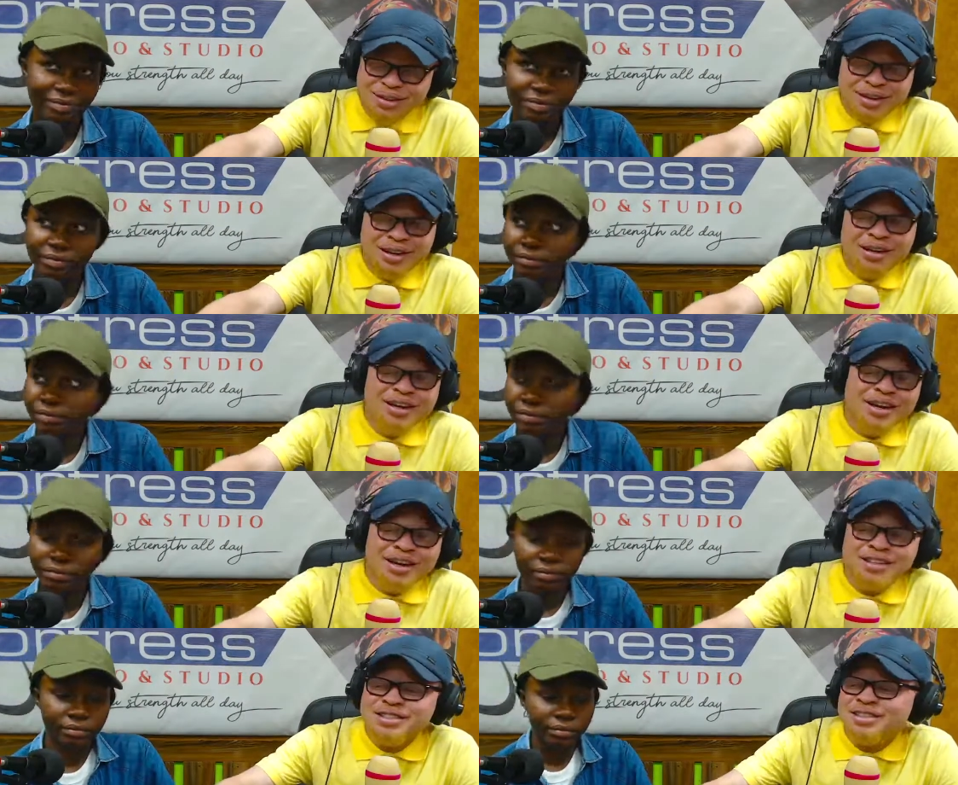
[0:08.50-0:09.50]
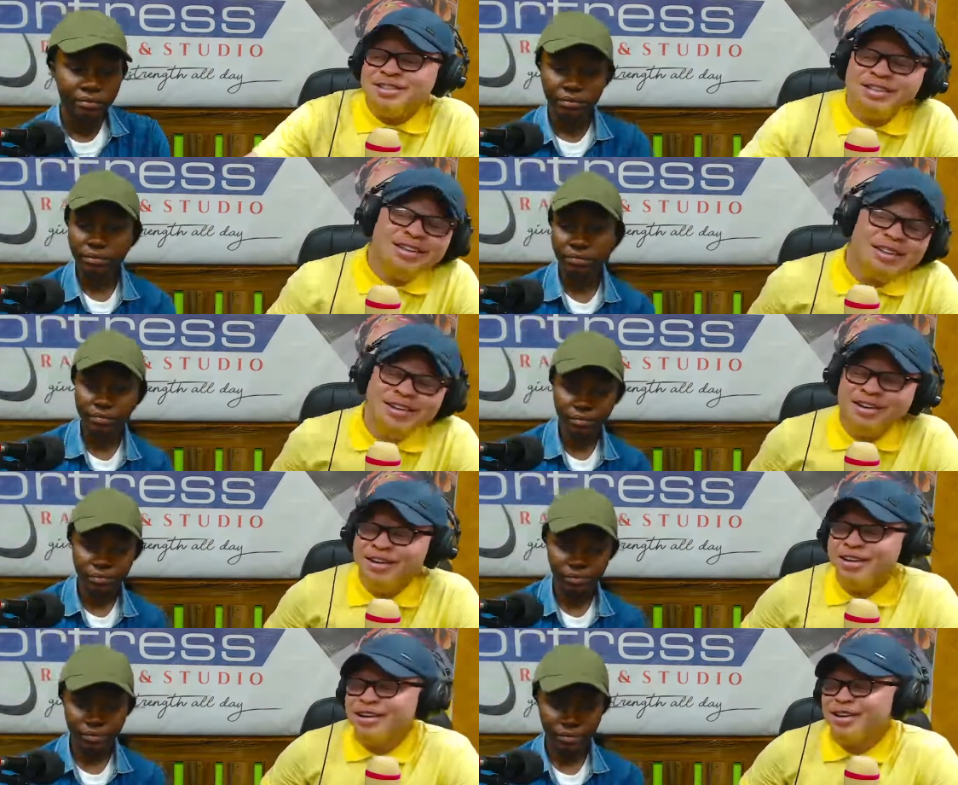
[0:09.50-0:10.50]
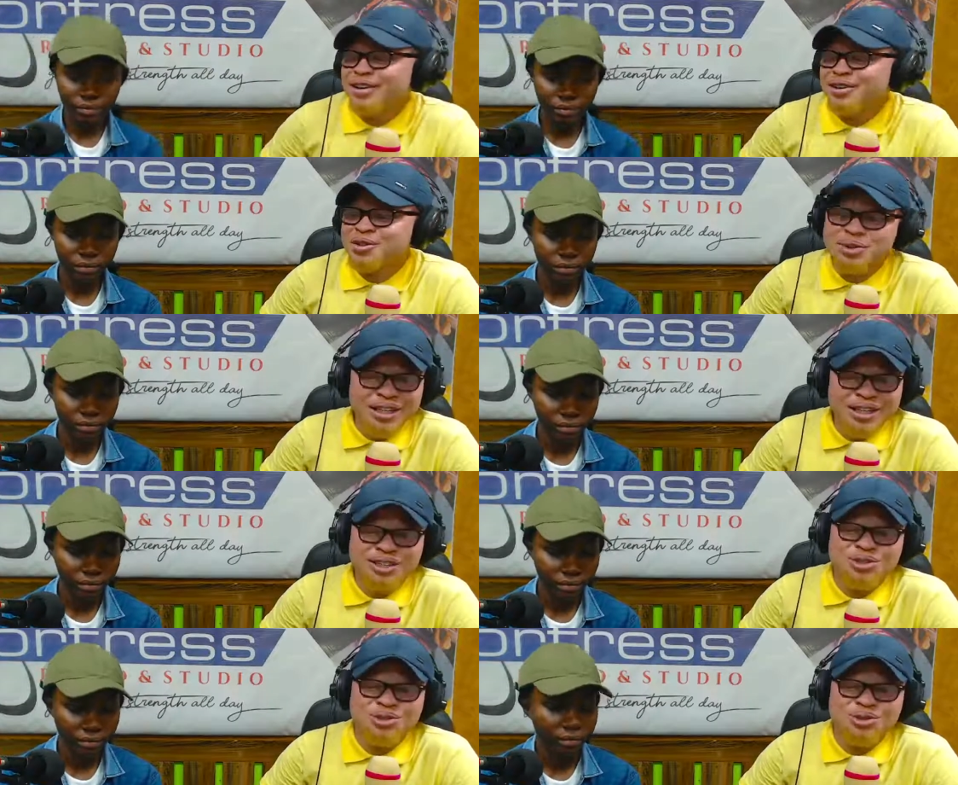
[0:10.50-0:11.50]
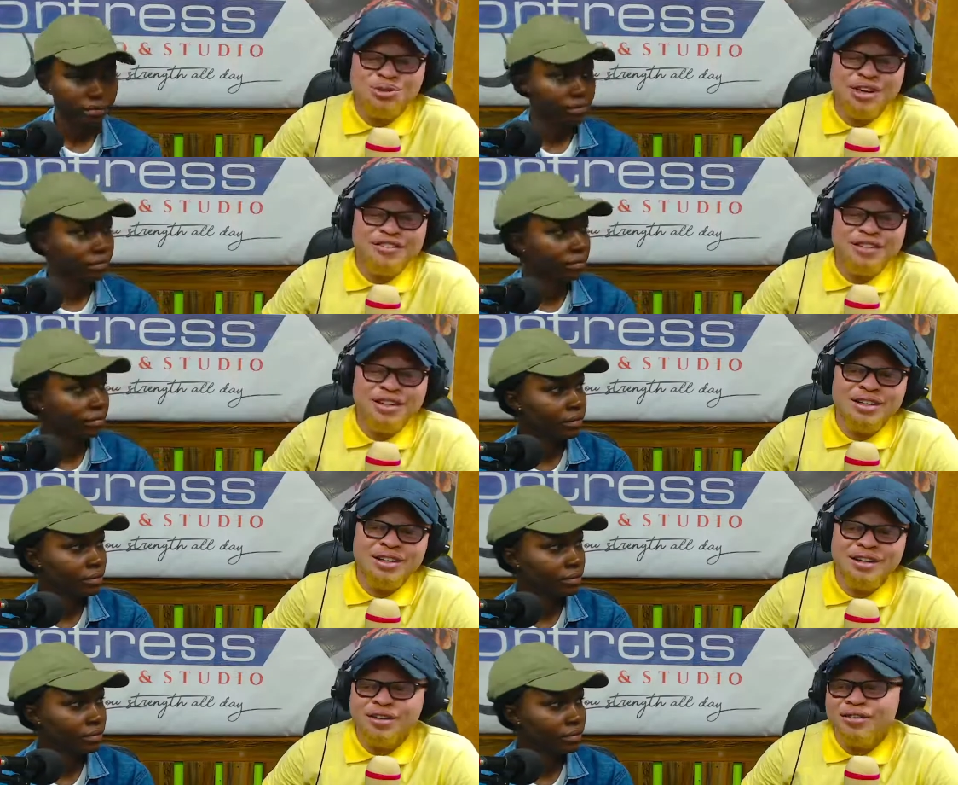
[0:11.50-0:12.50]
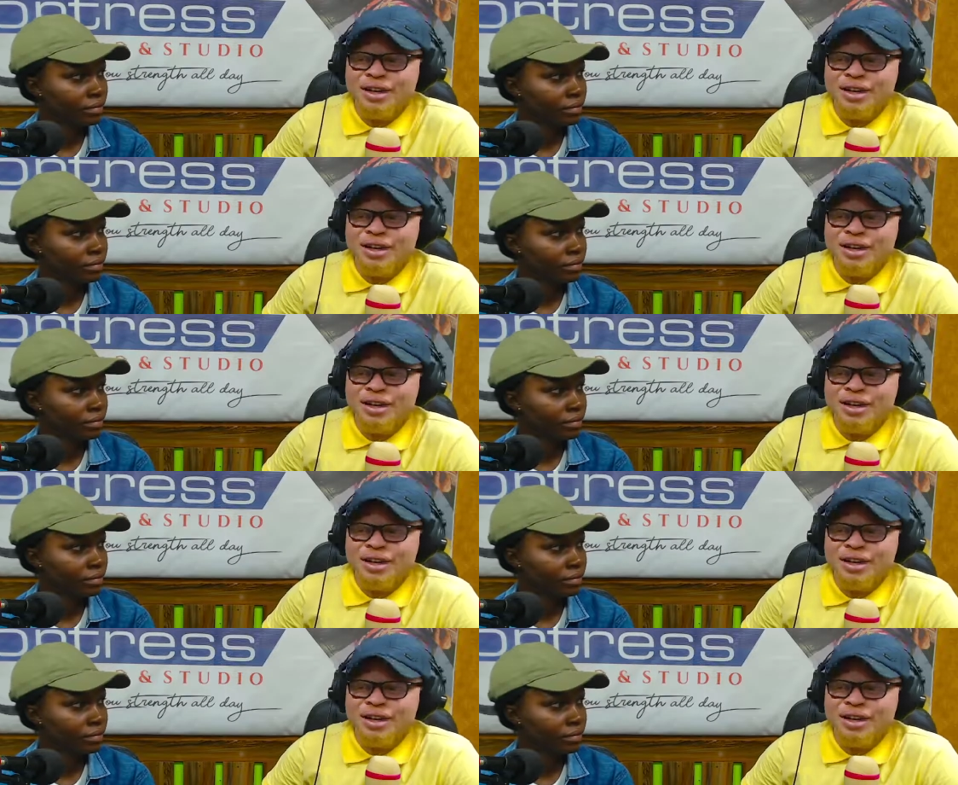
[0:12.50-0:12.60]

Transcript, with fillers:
Speaker 1: Hi guys, uh, good day to every of our